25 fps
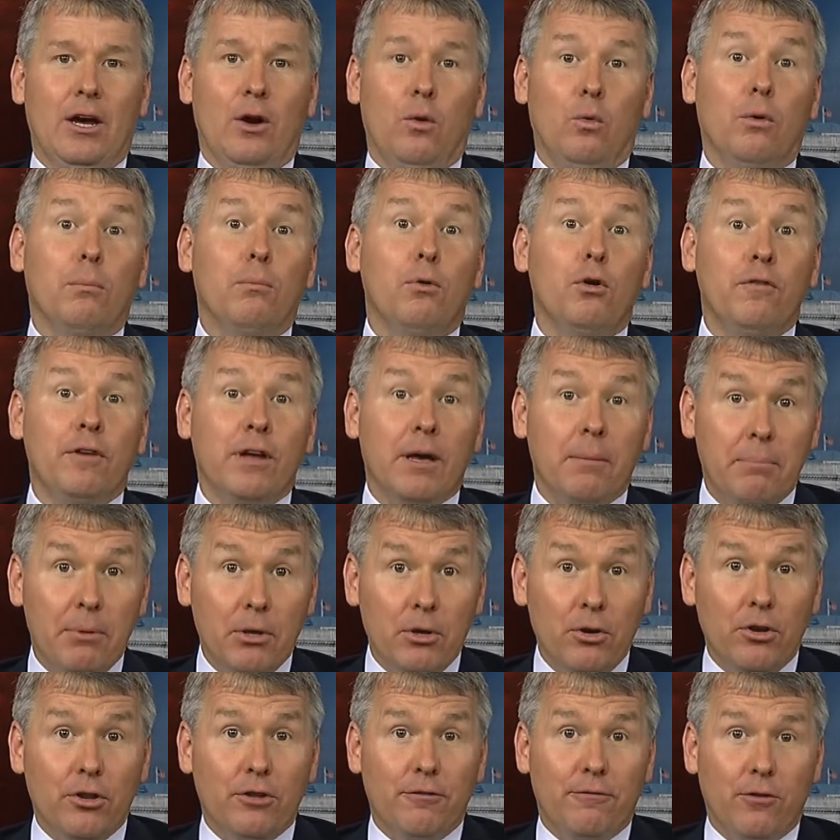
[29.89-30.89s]
We're moving a
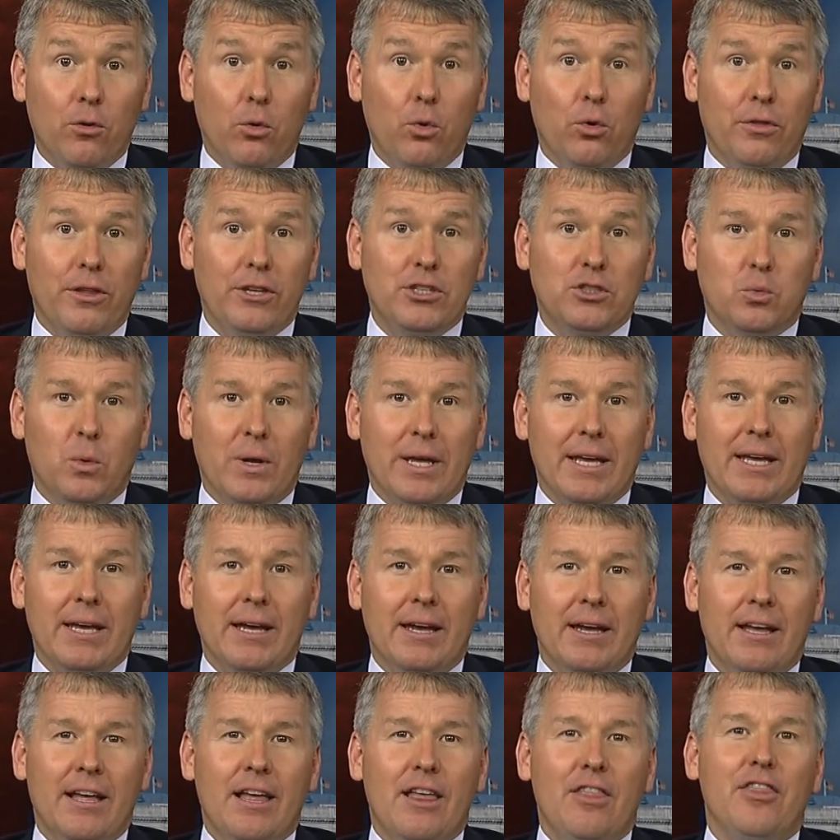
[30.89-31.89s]
bill to the floor this week
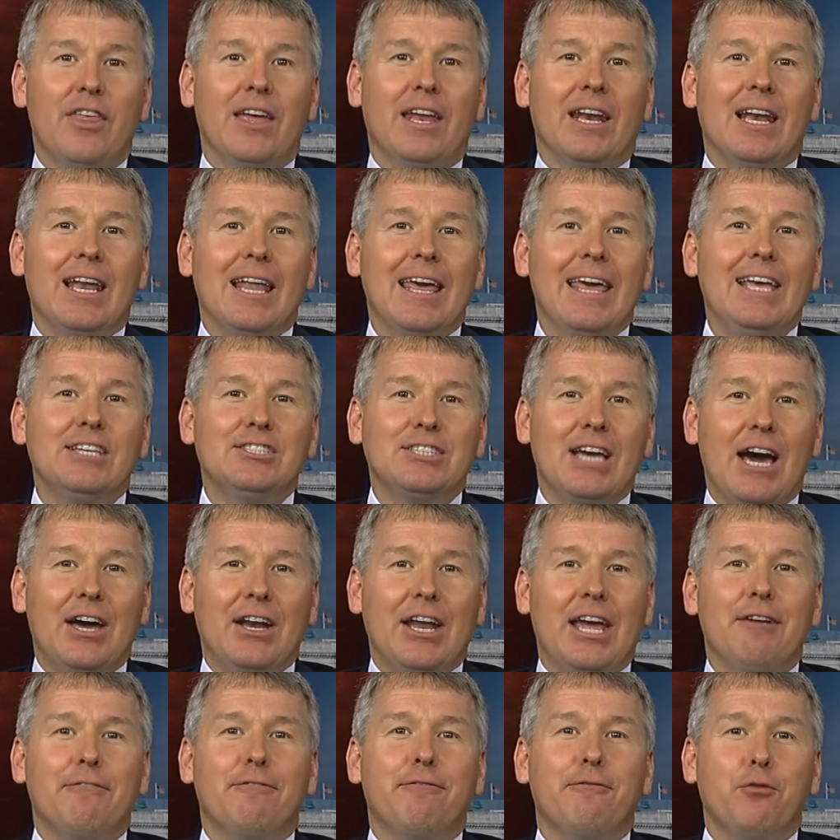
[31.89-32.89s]
that lays out
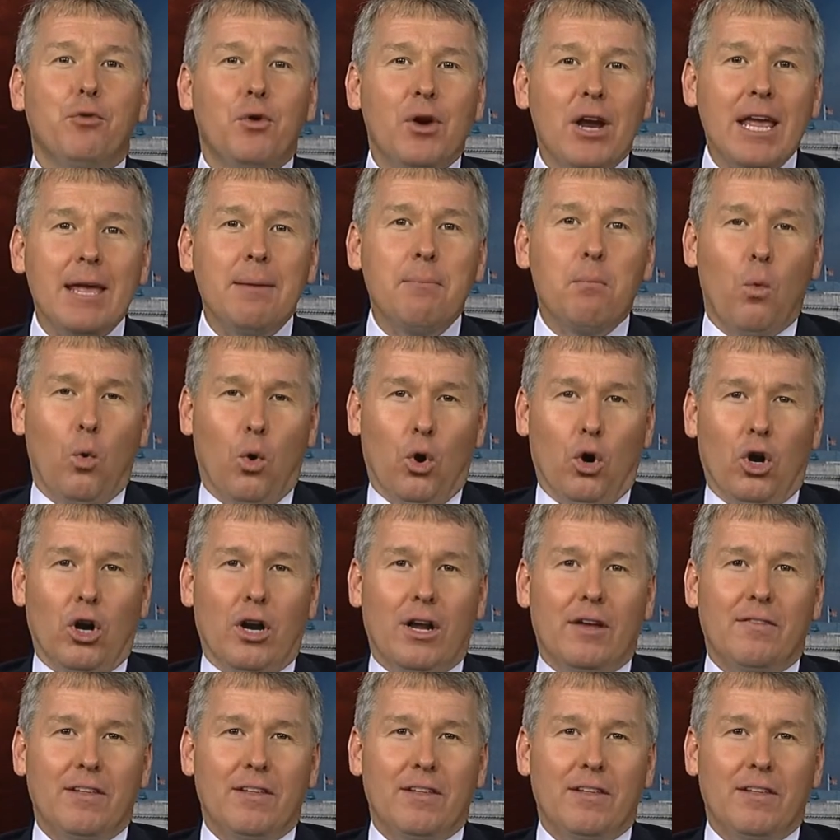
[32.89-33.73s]
a framework